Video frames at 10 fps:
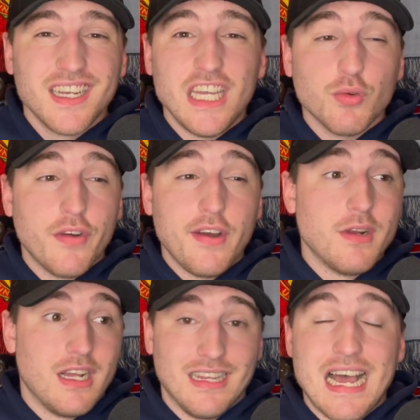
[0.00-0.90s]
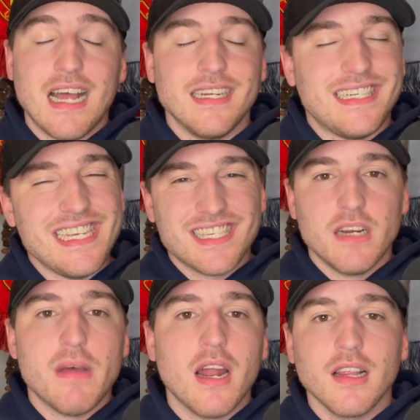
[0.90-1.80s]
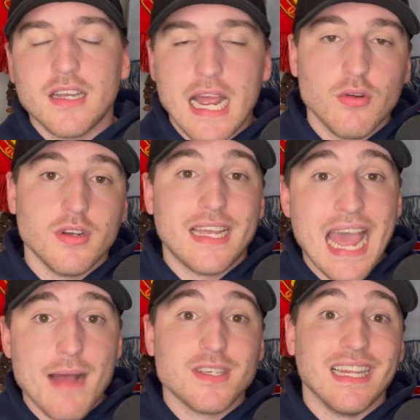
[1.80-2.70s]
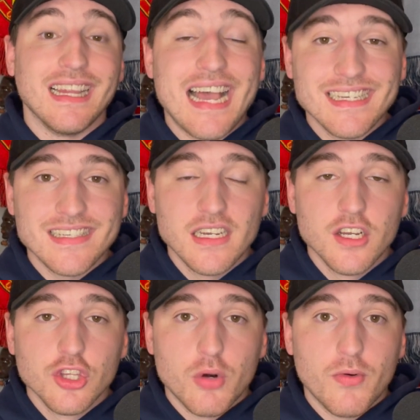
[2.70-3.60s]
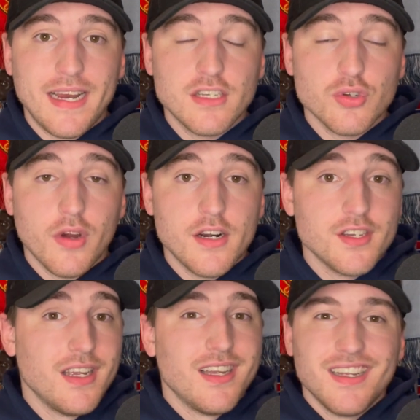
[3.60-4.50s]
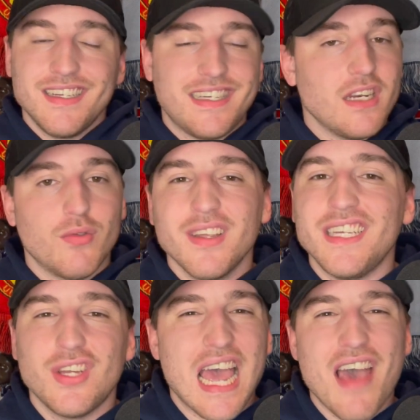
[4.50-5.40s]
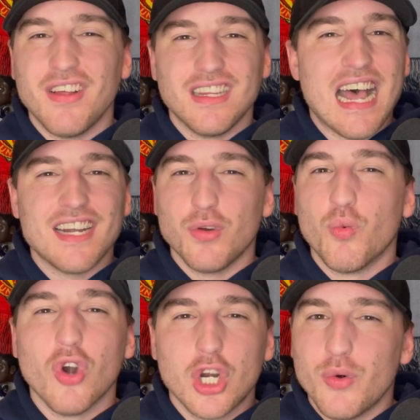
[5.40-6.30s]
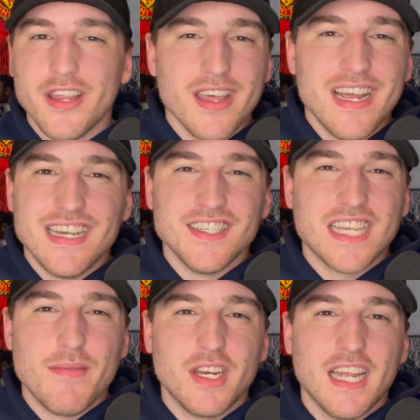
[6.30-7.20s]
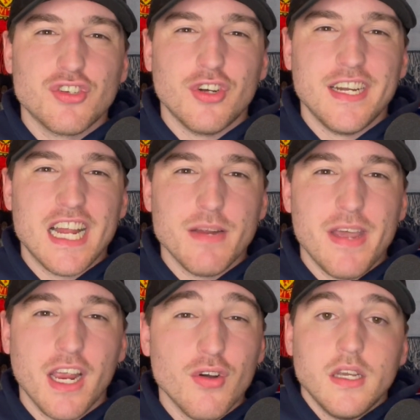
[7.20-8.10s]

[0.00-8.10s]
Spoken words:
Keith Roy Freeman, a decent amount of caps less than Romain Sawyer's. Didn't really have a lot to work with in this game against Trinidad and Tobago.